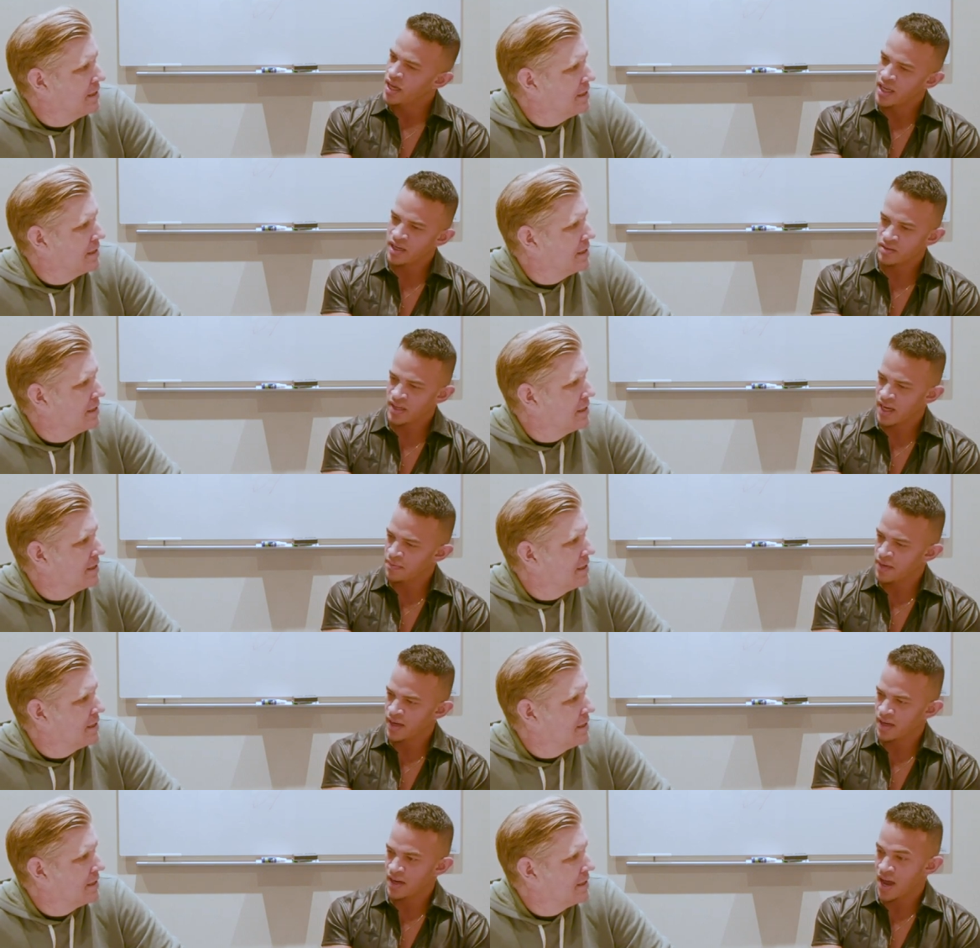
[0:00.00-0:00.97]
Speaker 1: And he goes, "Hey,
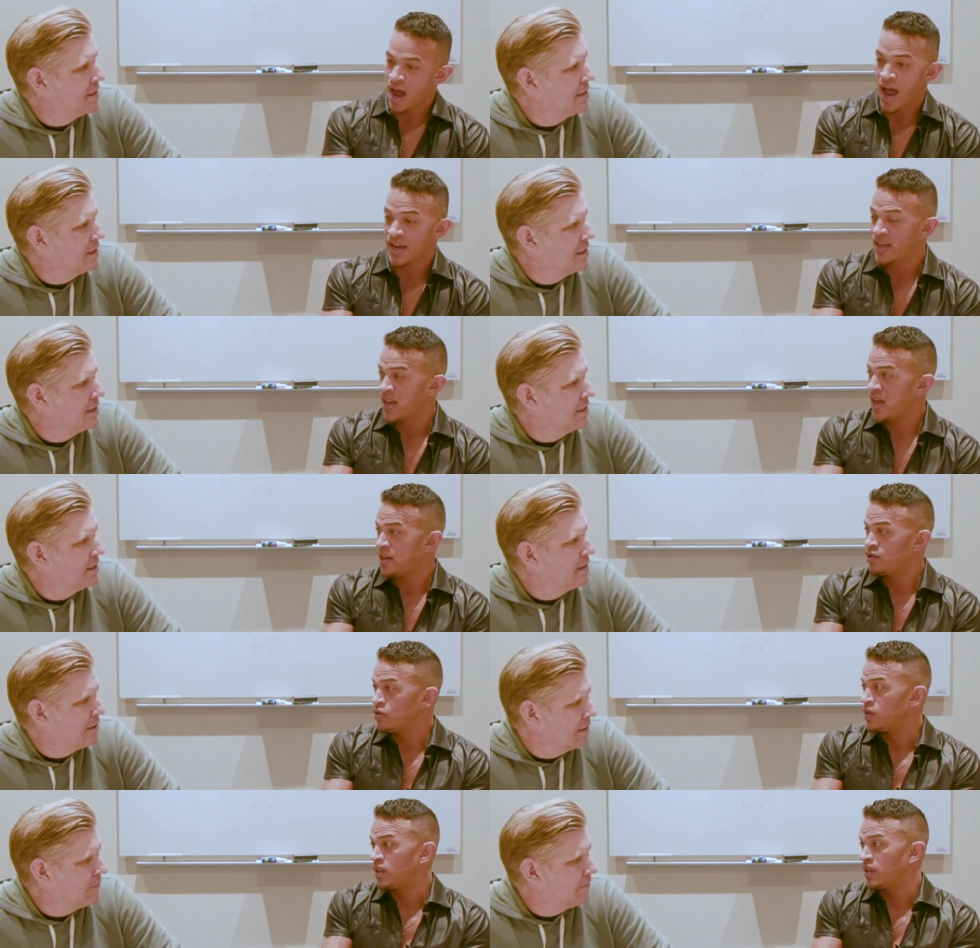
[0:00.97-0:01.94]
man, I can't
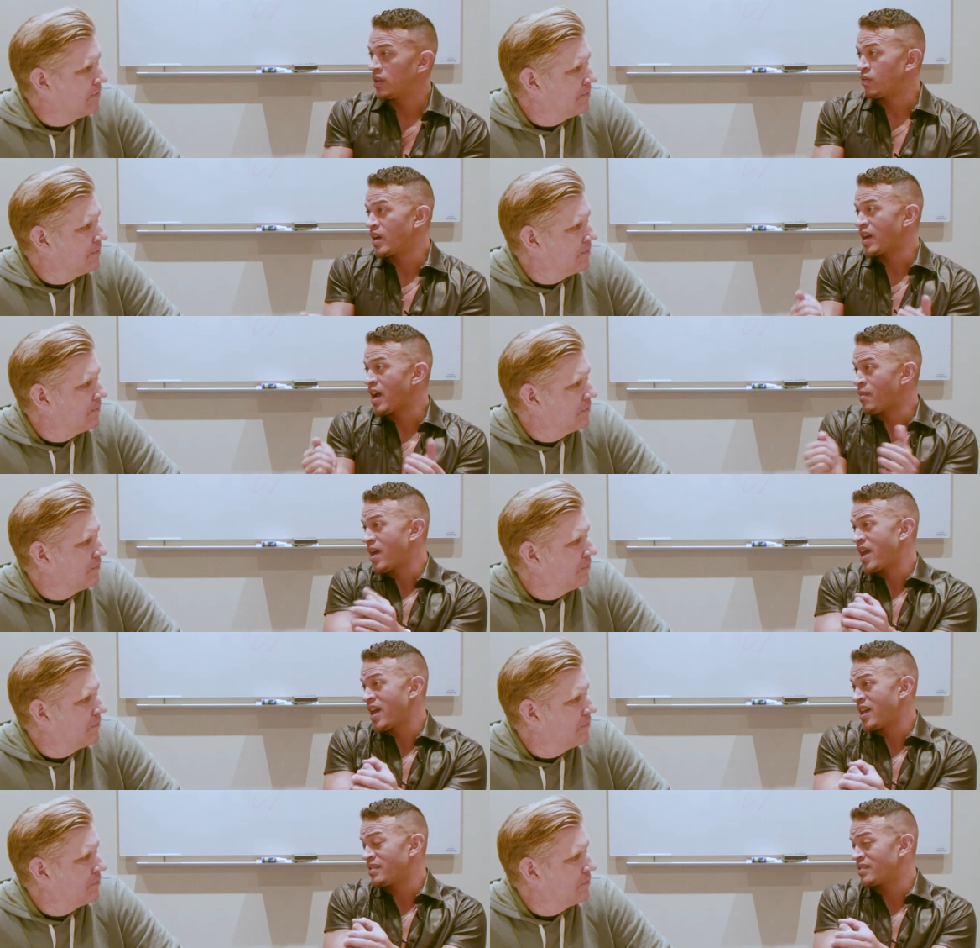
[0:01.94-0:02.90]
do anything when I got my
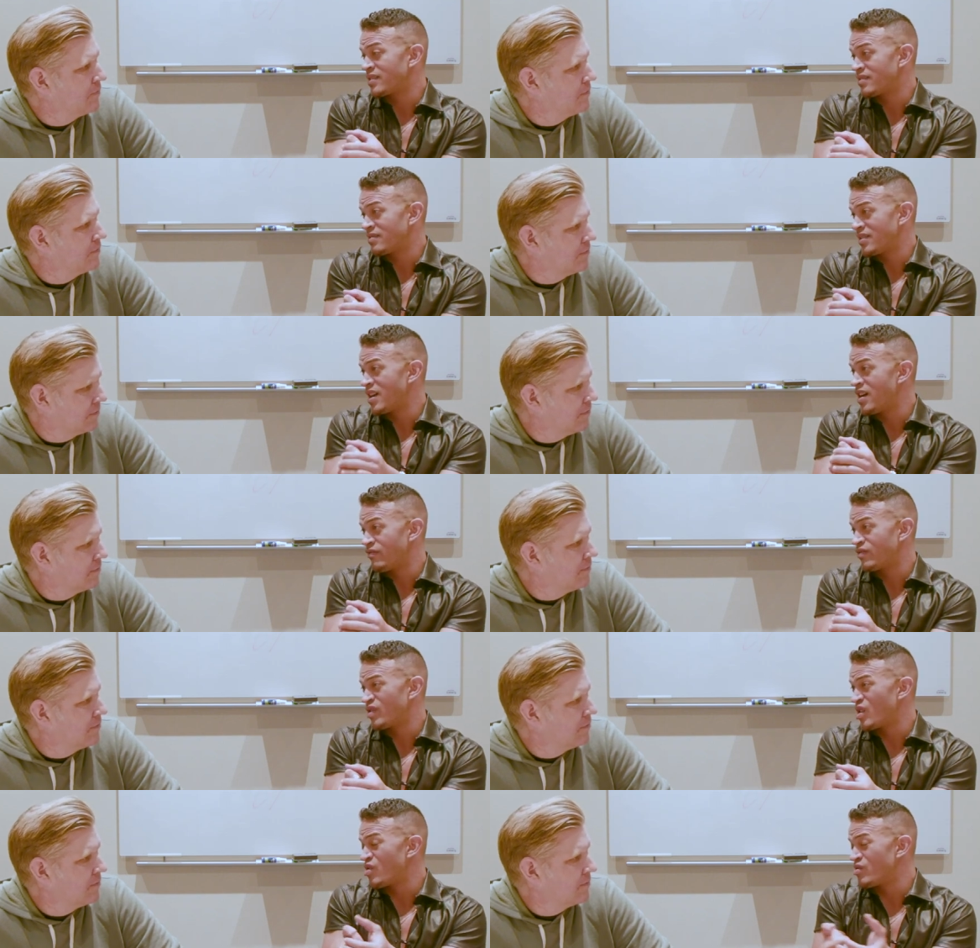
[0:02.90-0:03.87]
hands cuffed.
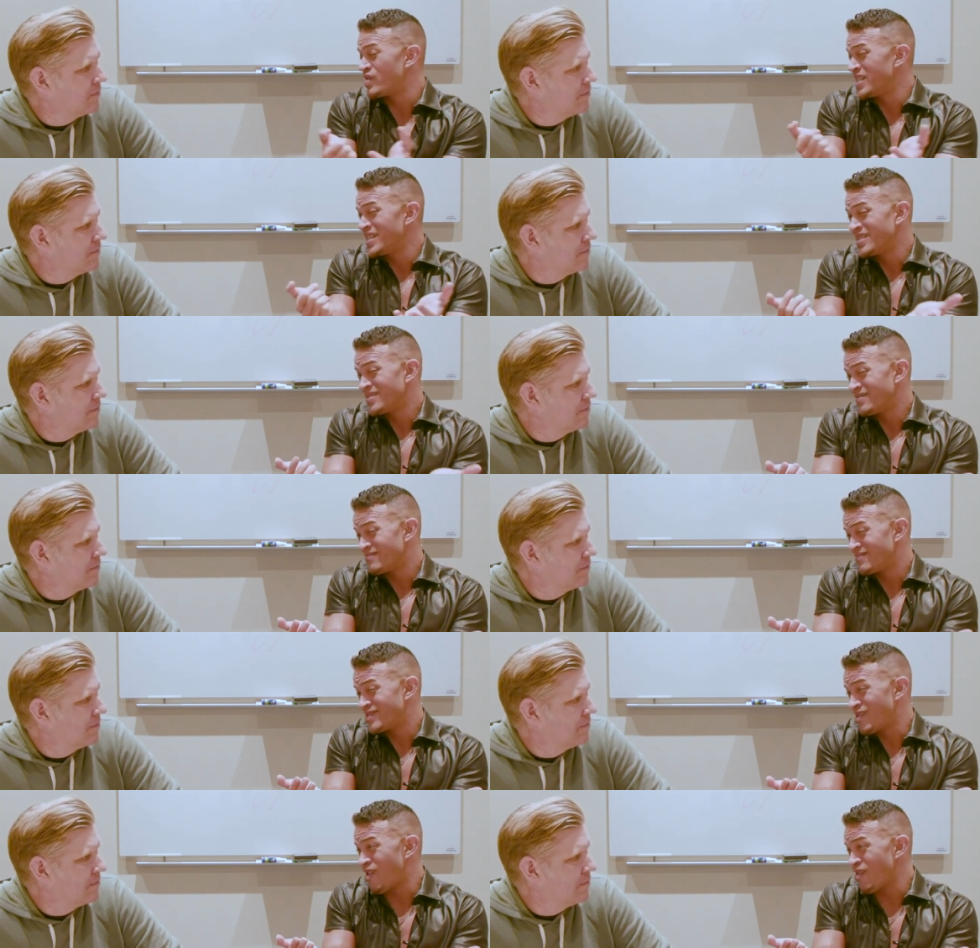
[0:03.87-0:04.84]
So,
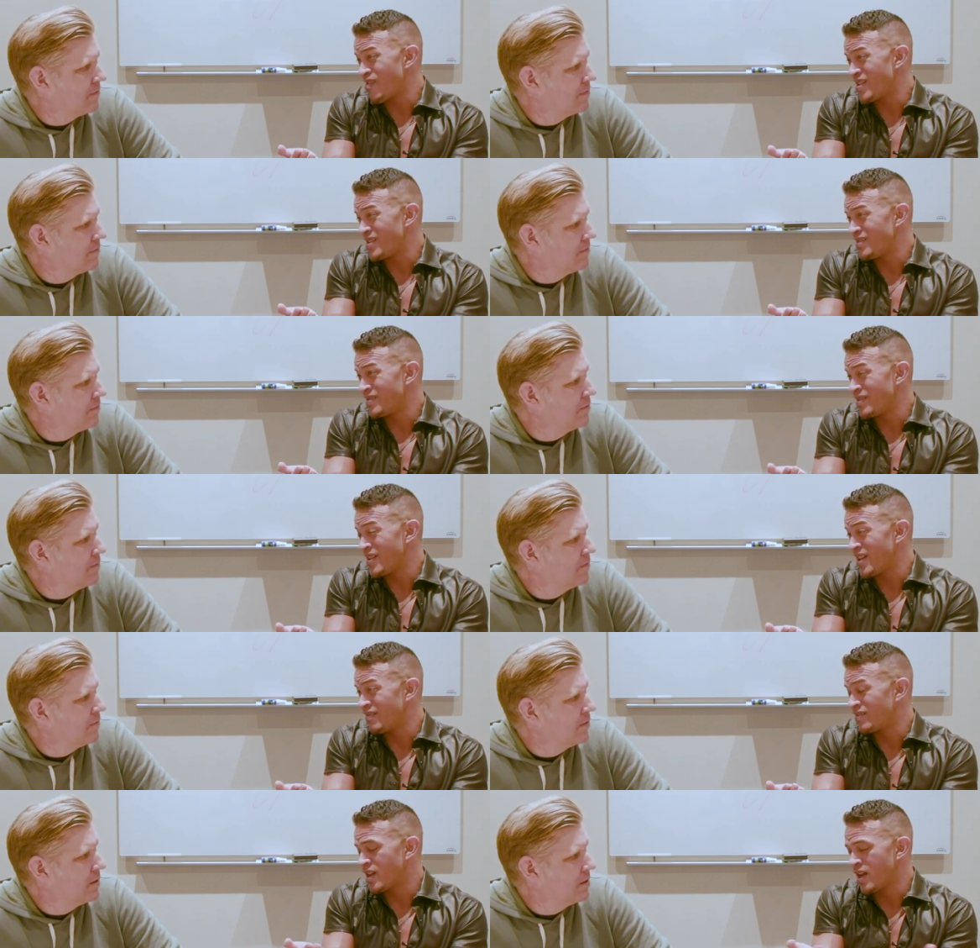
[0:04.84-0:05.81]
sorry
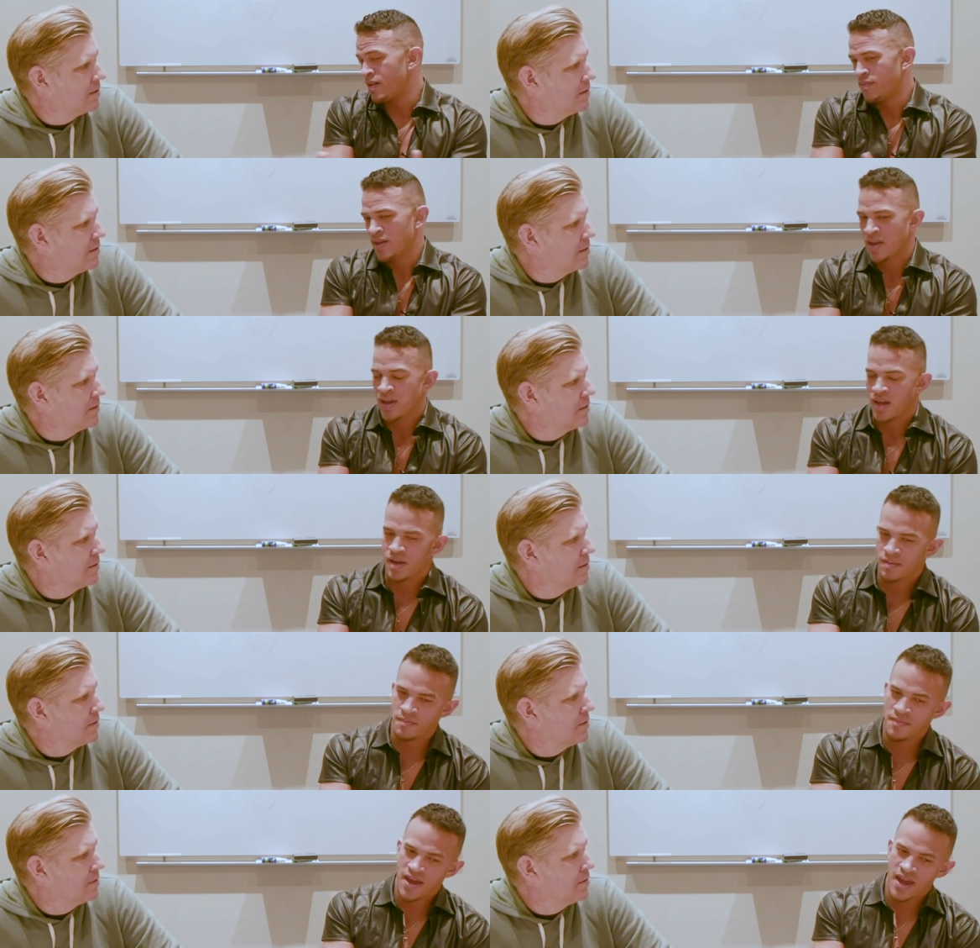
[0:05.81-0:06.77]
ahead of time."
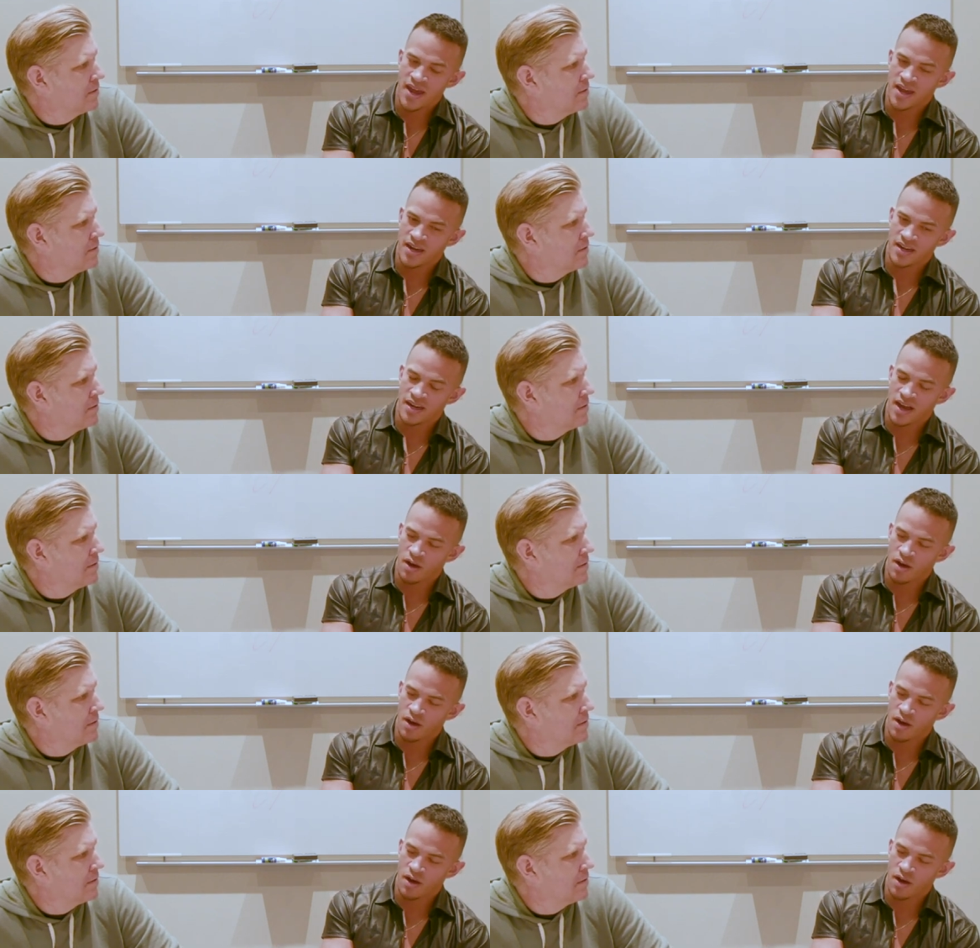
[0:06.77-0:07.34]
And man,